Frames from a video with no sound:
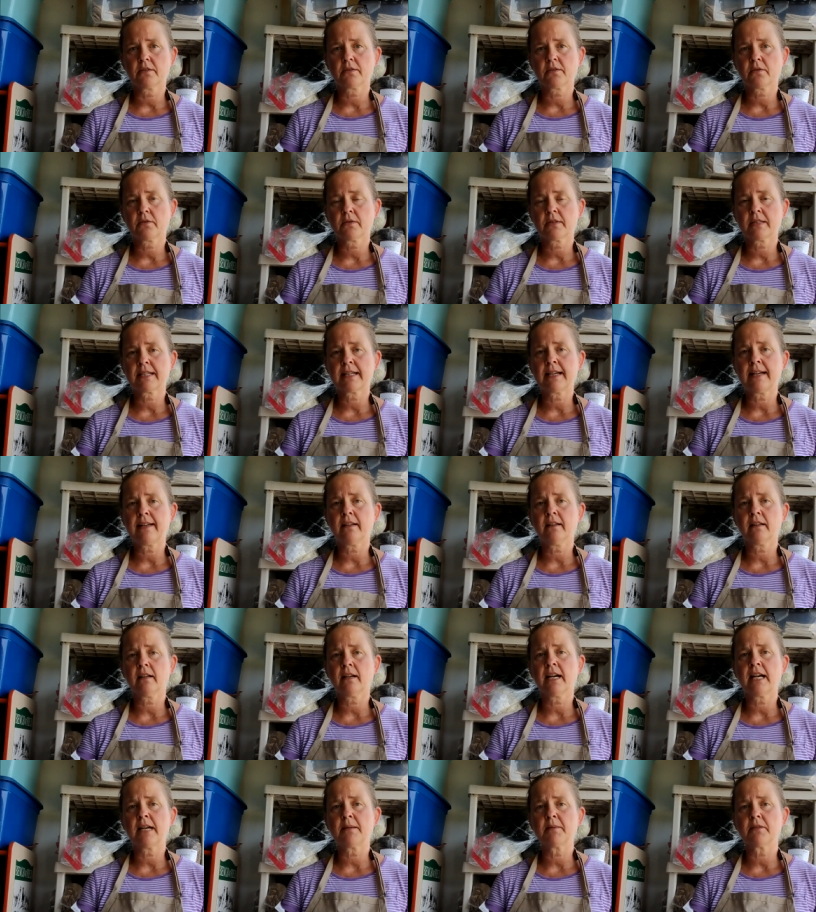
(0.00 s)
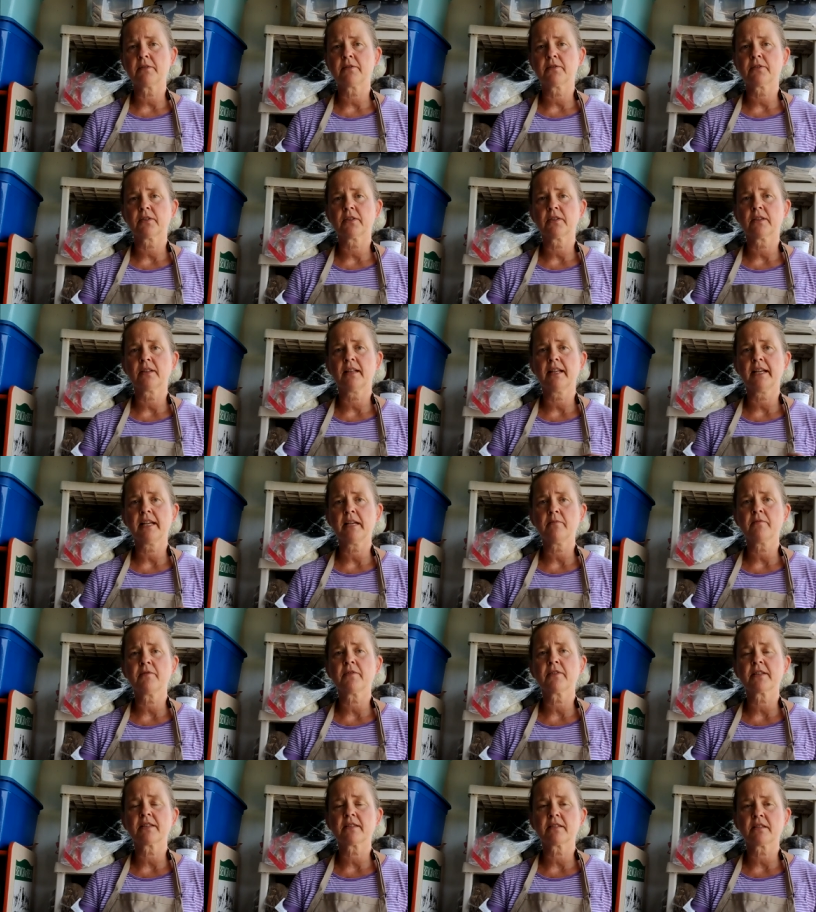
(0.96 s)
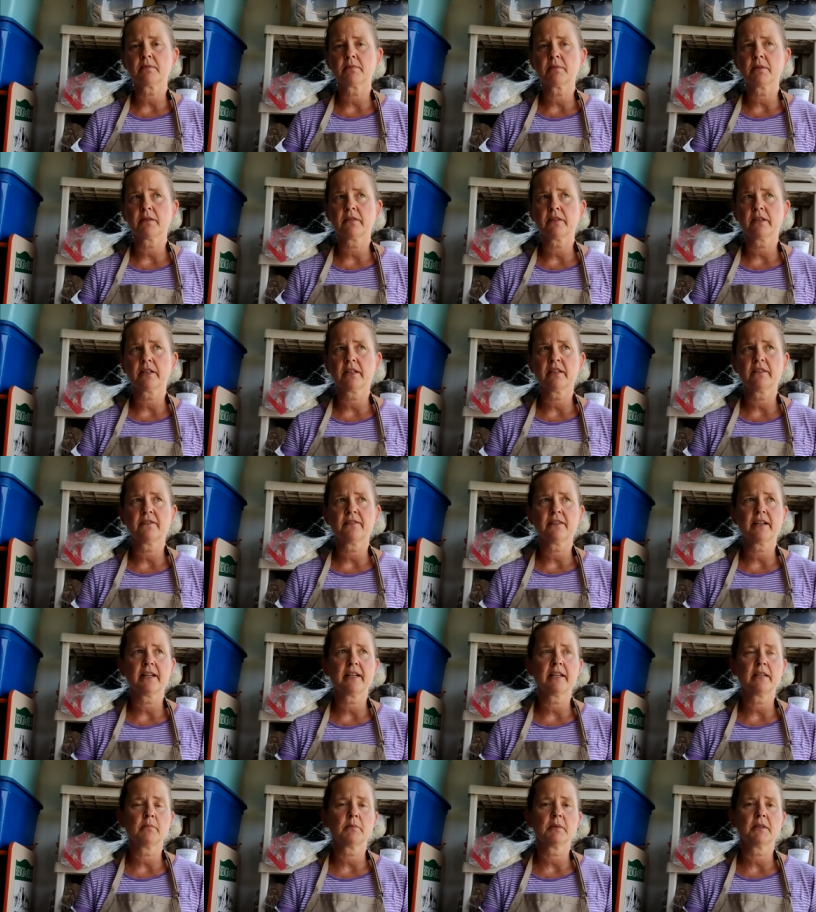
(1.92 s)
So it's not uncommon for a lamb fleece to be very fine,